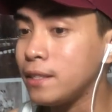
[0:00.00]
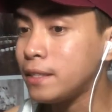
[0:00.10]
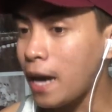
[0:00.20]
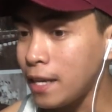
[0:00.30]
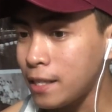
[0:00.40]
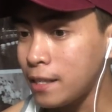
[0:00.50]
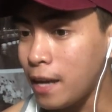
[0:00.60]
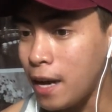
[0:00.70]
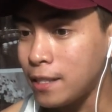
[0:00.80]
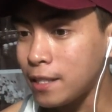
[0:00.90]
title,
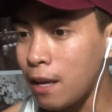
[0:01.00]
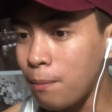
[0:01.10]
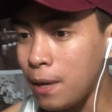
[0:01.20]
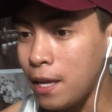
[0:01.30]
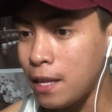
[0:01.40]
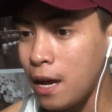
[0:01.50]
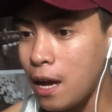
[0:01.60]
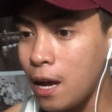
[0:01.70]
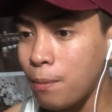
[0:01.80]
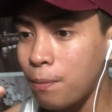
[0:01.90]
guys:
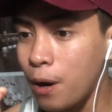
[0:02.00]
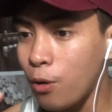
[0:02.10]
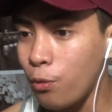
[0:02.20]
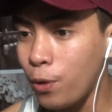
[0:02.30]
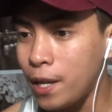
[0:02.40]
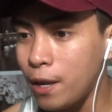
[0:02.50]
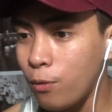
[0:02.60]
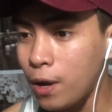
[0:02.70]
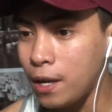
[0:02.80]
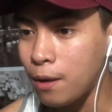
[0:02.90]
Samina,
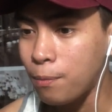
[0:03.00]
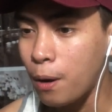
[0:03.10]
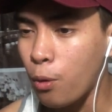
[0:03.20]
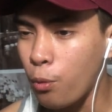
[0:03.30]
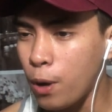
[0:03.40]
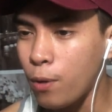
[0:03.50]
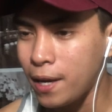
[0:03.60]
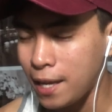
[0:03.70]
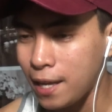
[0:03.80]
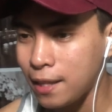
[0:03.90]

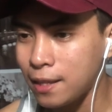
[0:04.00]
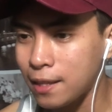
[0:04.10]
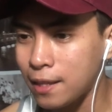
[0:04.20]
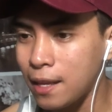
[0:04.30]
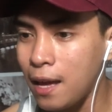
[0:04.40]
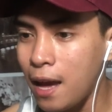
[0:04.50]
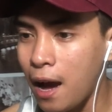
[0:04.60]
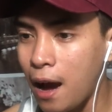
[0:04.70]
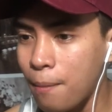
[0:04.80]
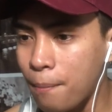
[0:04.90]
Praewwanit,
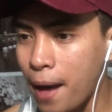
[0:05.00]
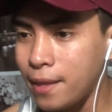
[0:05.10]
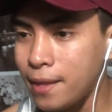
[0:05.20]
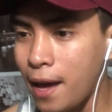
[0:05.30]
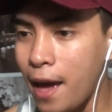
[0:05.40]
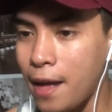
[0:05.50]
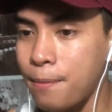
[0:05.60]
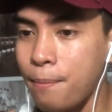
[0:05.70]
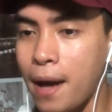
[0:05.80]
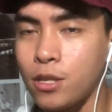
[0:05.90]
Amanda,
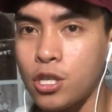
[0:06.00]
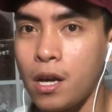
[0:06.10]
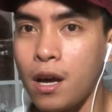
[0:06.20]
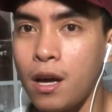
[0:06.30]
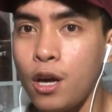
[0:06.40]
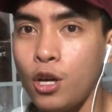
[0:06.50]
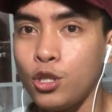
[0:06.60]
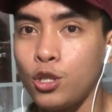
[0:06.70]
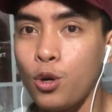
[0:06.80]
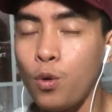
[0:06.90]
and Matcha.
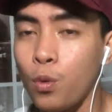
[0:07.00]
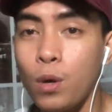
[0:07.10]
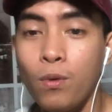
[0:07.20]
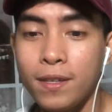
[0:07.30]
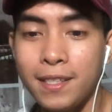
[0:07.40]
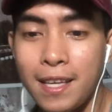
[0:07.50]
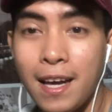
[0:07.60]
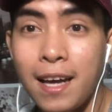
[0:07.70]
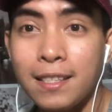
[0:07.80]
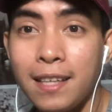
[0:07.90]
So we will see,
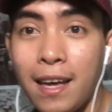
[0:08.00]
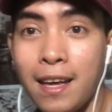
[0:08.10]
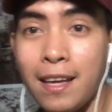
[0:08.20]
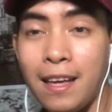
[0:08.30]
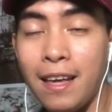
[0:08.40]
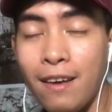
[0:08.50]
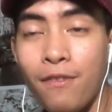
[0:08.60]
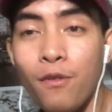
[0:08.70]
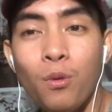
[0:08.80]
guys, if